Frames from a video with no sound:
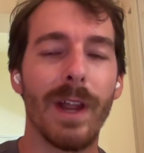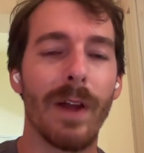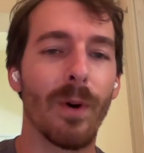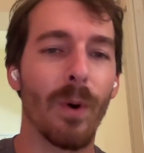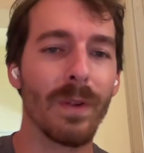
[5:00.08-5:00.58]

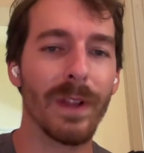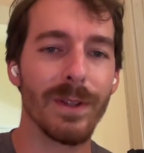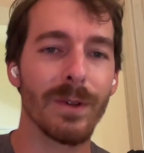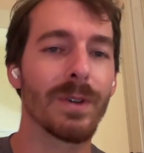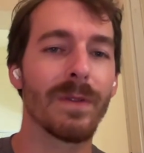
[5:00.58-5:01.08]
down the whole
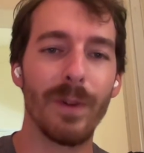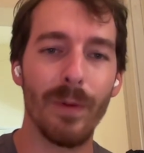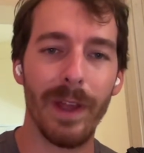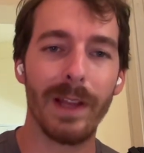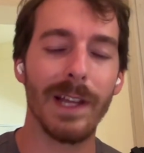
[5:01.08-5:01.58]
list. Those are a
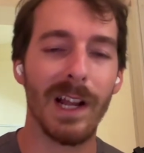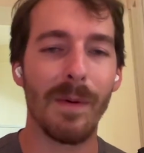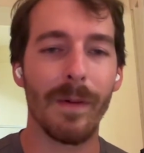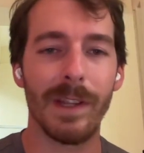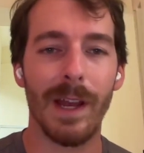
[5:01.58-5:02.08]
few things that
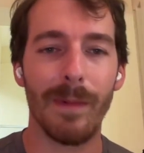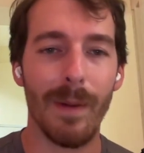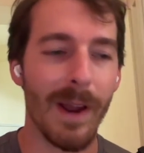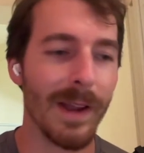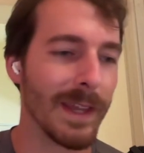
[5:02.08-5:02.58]
come off the top of
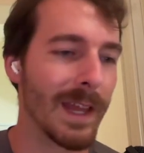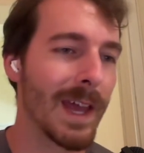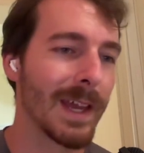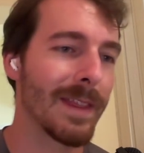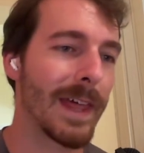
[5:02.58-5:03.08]
my mind that
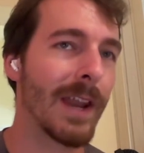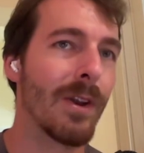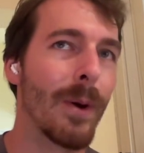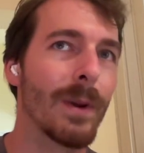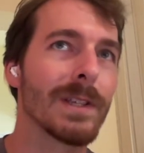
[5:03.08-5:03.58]
I
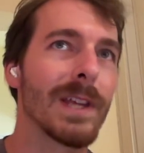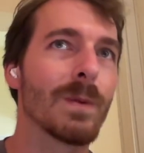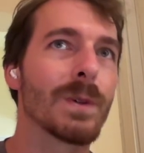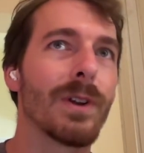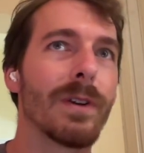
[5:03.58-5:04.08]
noticed
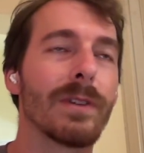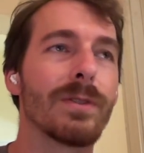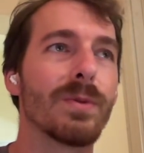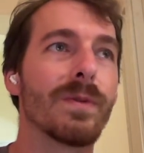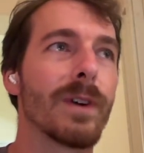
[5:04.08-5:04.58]
that were starting
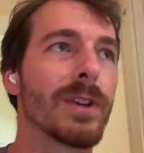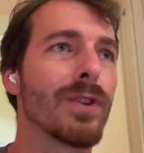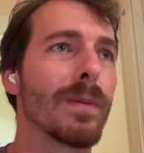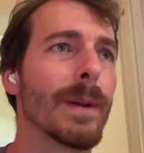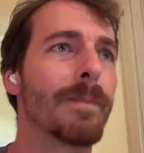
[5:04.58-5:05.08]
to
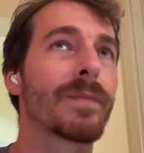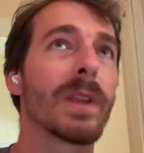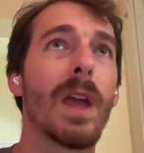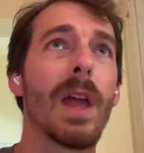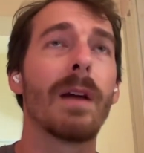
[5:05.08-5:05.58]
frustrate me.
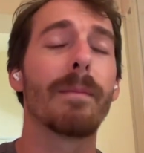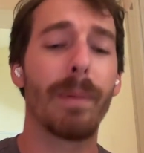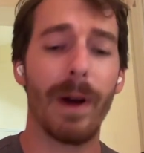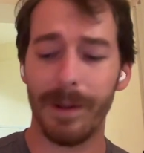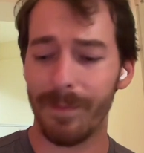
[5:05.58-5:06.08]

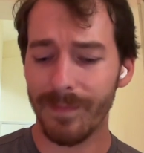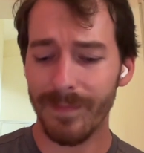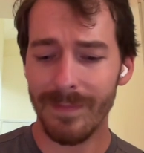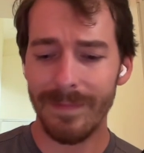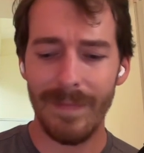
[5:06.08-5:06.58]
But
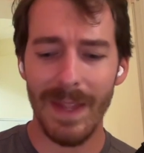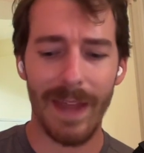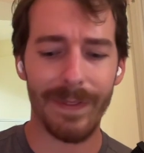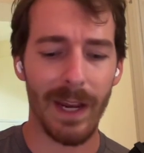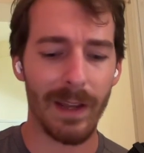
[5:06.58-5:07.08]

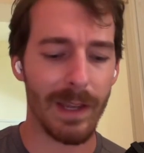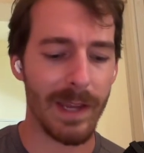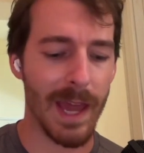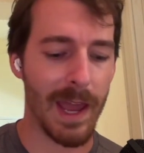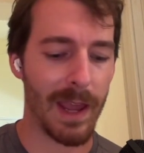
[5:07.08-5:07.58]
at the end of the
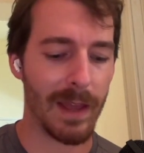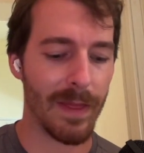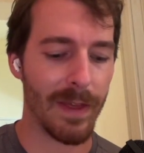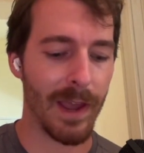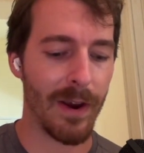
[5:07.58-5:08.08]
day,
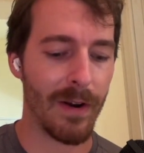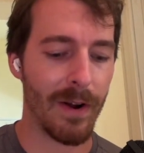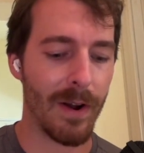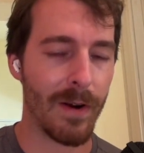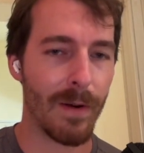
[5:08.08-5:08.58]

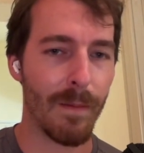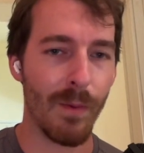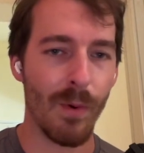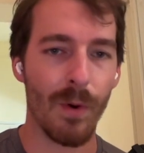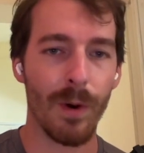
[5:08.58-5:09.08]
there are
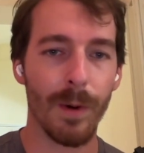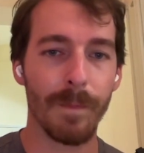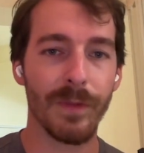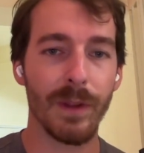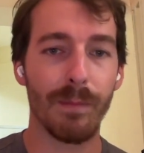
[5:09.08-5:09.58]

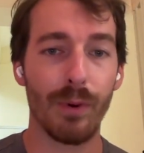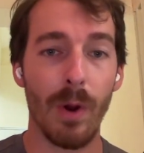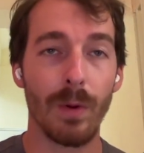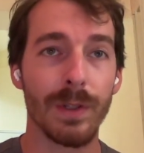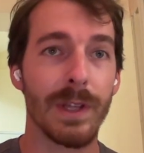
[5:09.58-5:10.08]
more
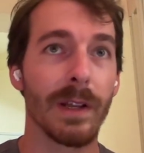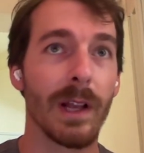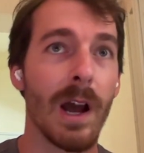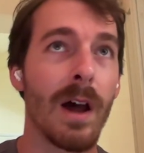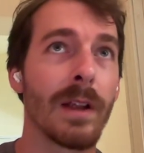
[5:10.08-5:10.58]
pros than
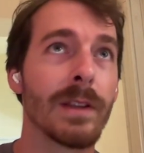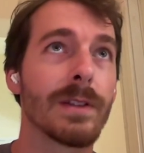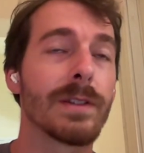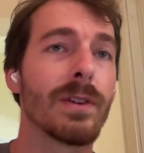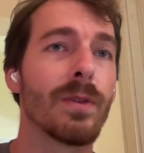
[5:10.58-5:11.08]

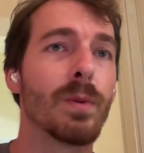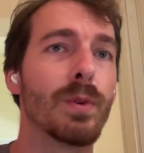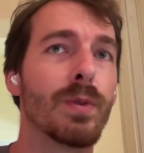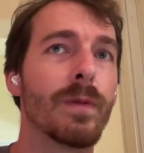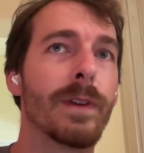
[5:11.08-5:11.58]
cons. You
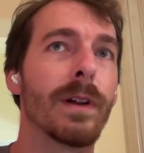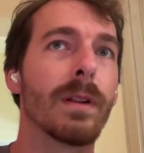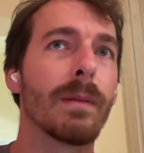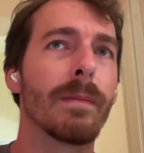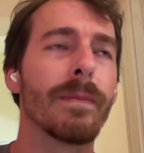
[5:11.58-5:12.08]
do
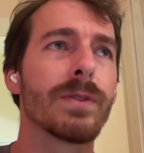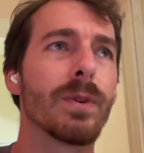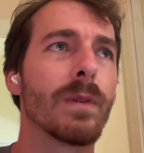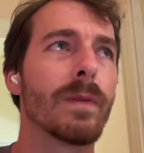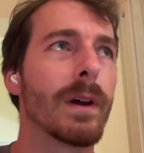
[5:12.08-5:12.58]
feel
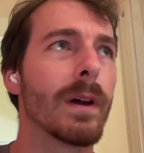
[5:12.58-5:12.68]
sort of,